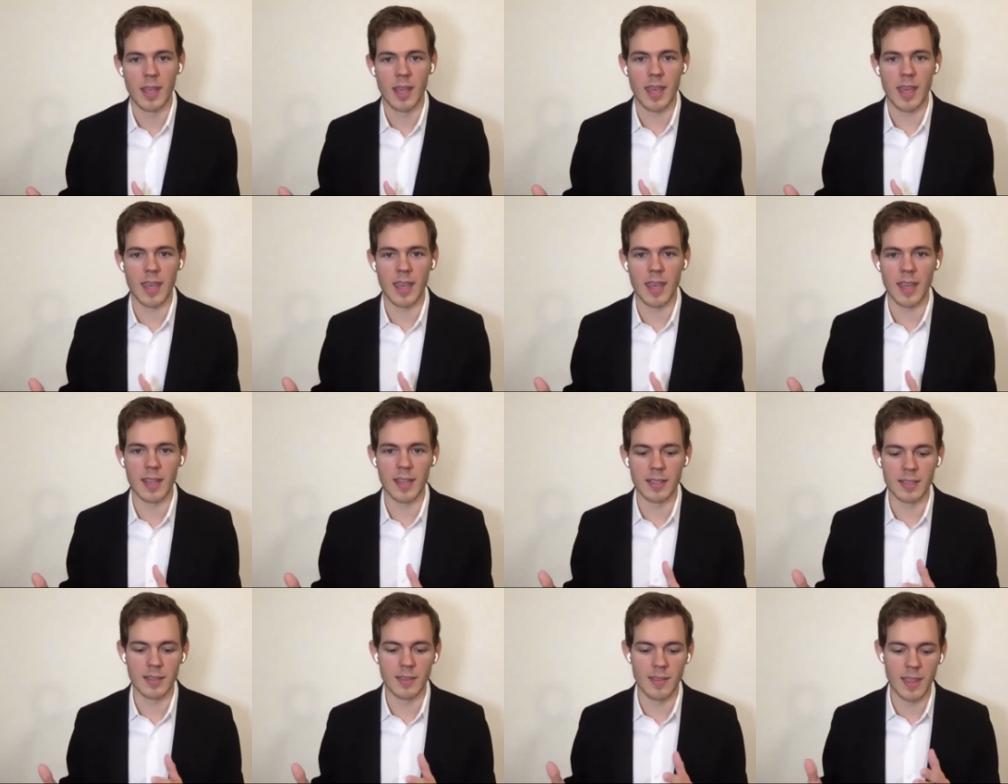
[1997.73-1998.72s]
and
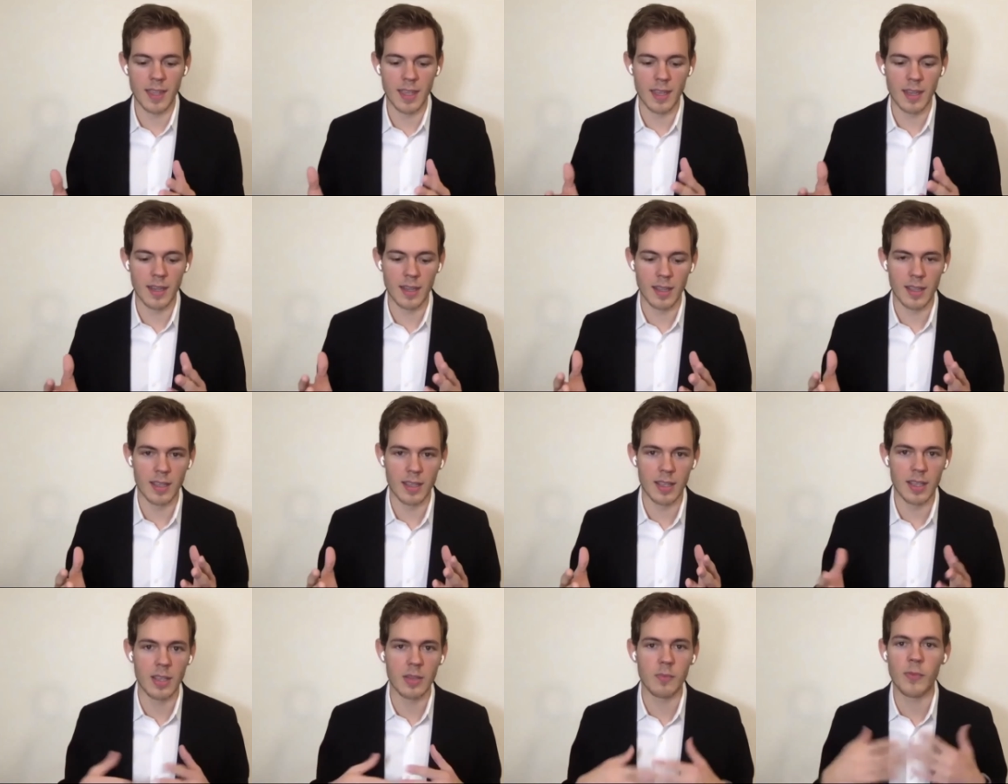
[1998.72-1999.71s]
then
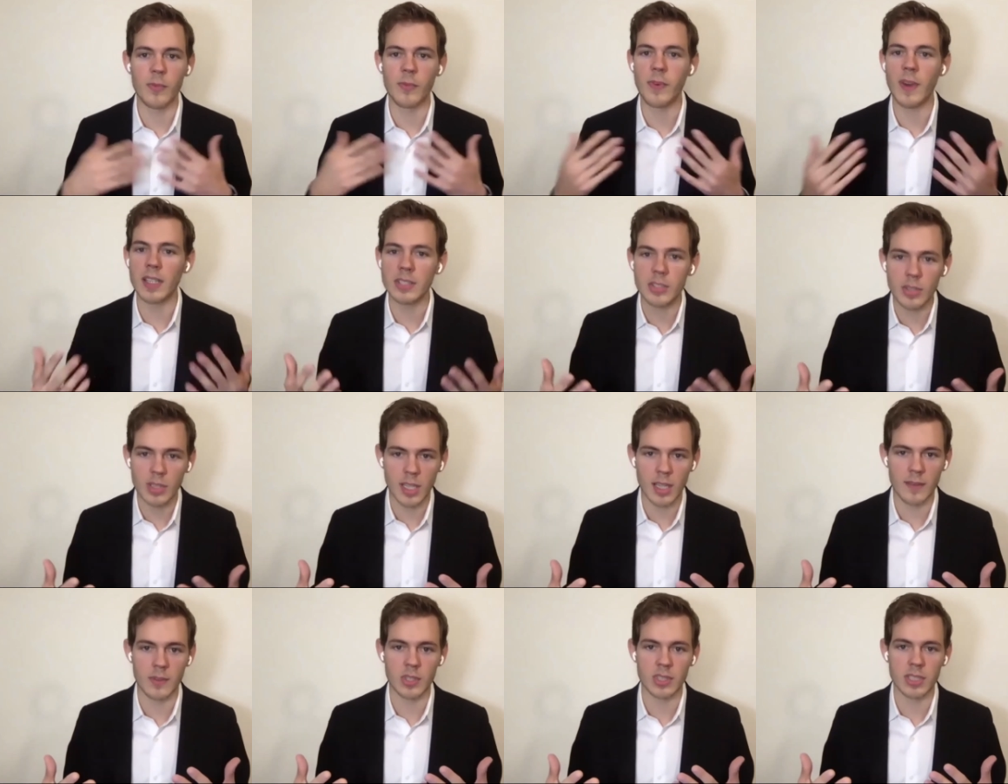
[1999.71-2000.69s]
foster a
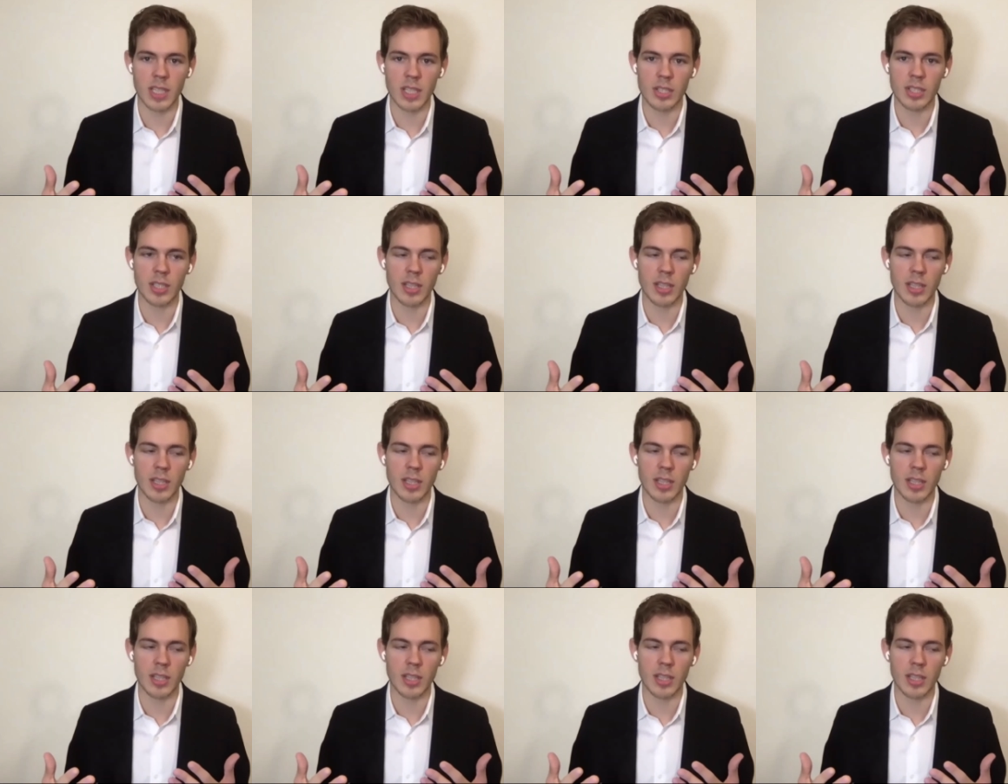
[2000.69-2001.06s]
conversation